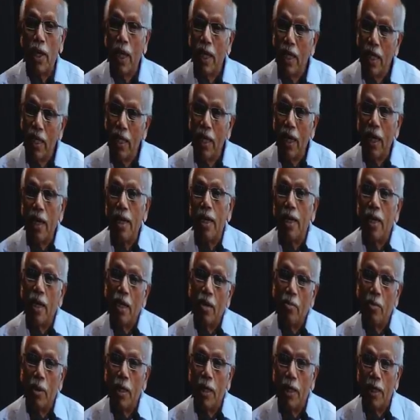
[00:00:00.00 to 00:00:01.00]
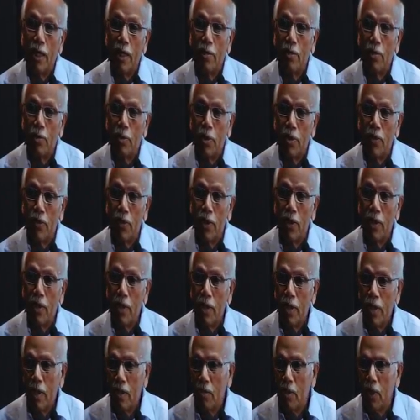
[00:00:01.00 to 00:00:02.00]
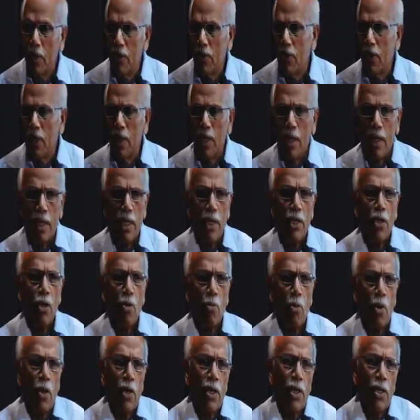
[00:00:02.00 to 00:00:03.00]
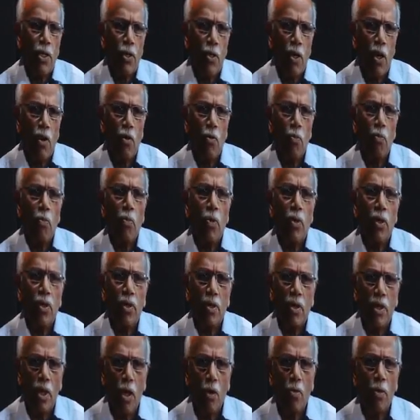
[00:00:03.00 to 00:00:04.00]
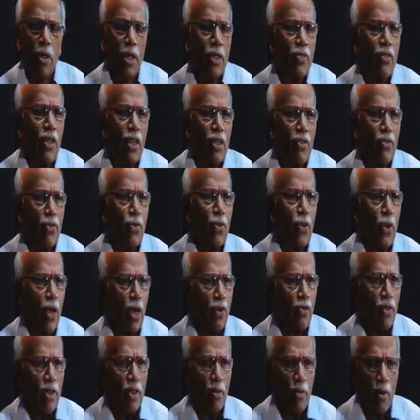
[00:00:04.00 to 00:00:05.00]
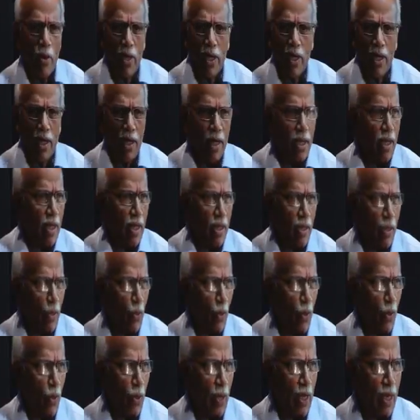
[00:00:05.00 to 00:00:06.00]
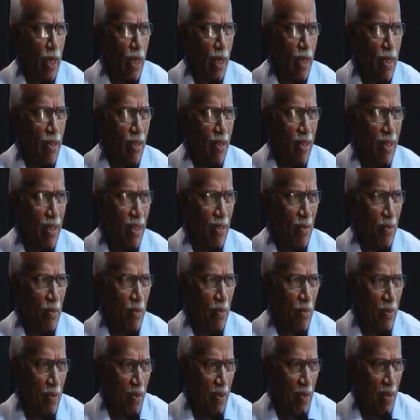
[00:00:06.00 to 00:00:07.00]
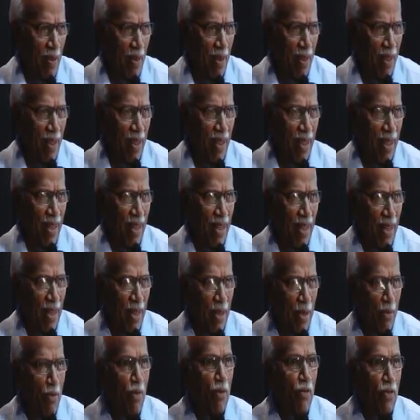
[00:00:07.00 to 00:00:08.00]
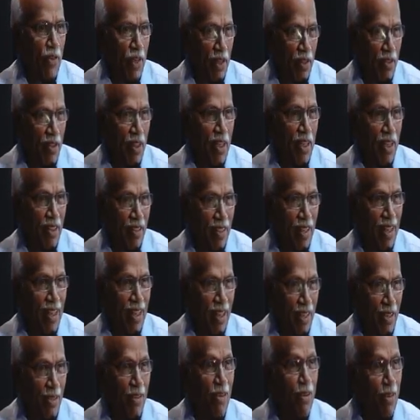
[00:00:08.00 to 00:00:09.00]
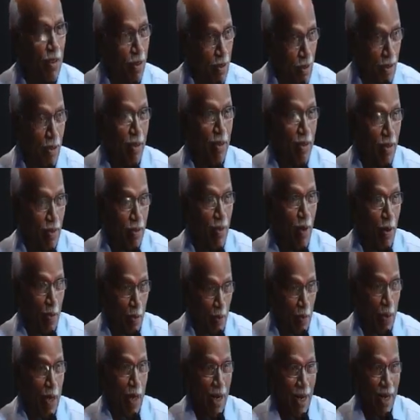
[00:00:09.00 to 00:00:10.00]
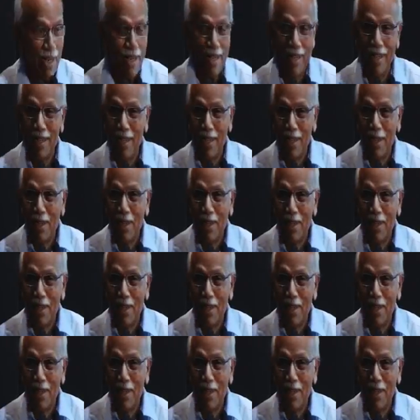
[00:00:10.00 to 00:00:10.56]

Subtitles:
900 milligrams per cent. Because in your body you have, how many cells do you have in the body? School going kids? 53 trillion. Good. It's not bad.